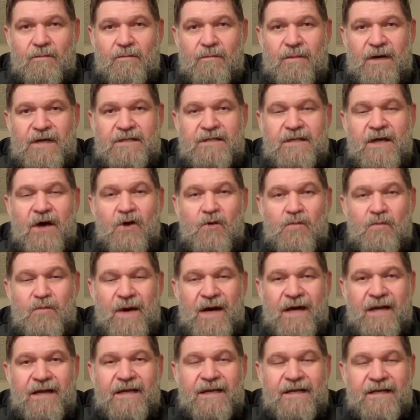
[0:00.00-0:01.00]
but
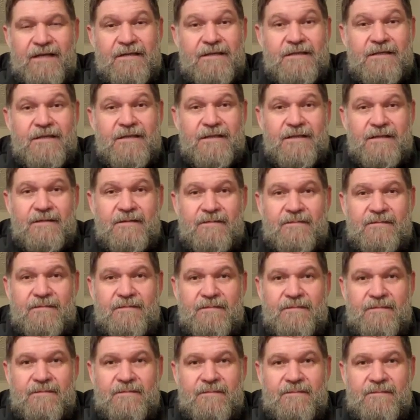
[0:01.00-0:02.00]
obey, listen,
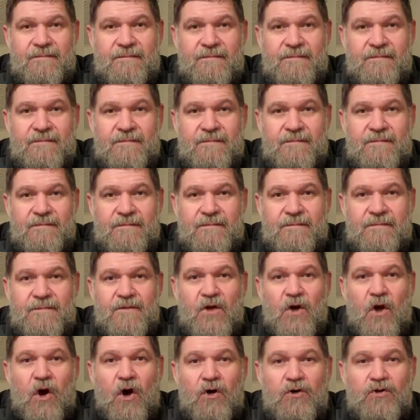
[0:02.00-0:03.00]

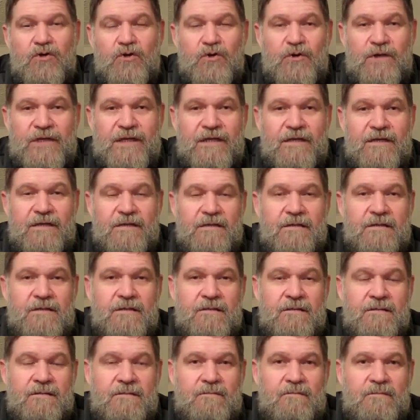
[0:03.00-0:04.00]
go on your knees,
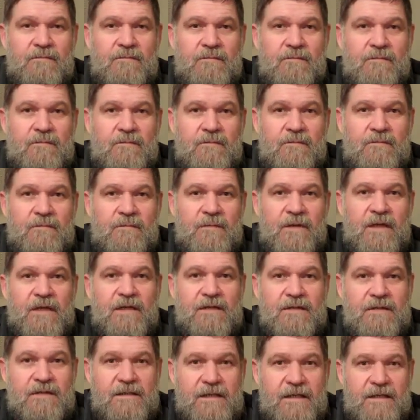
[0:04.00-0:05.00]

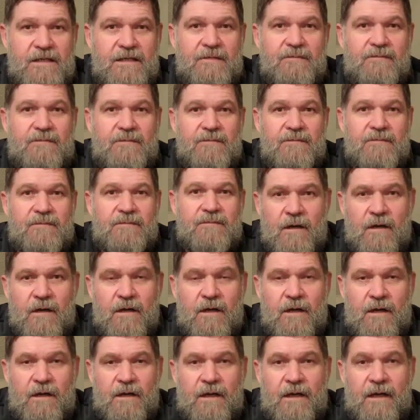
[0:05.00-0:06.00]
seek Him,
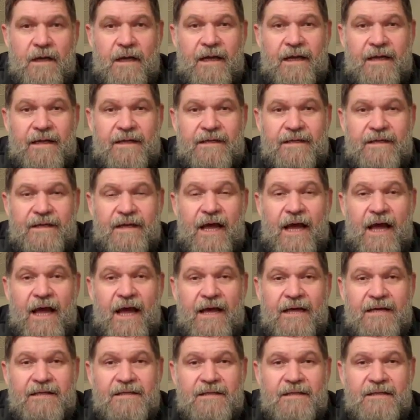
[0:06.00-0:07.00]
and
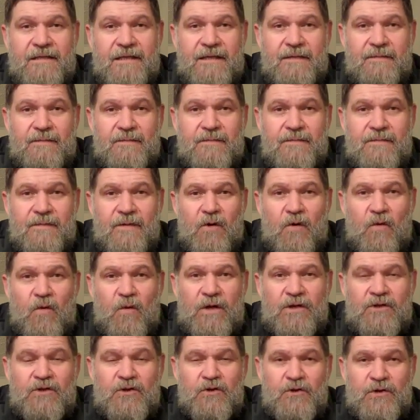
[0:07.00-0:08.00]
ask Him
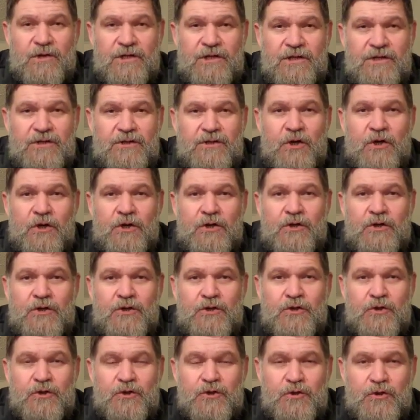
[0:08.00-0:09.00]
what you need
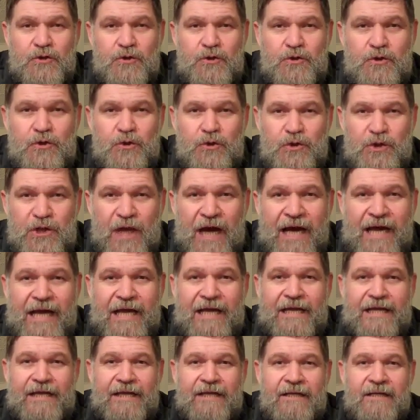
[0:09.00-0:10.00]
to do
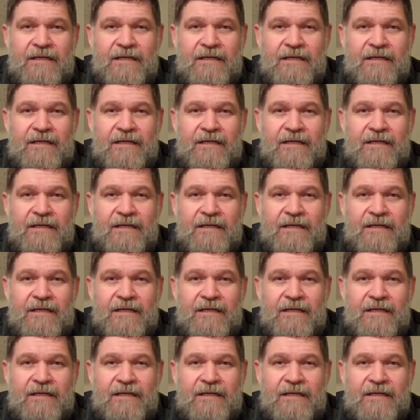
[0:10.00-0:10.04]
today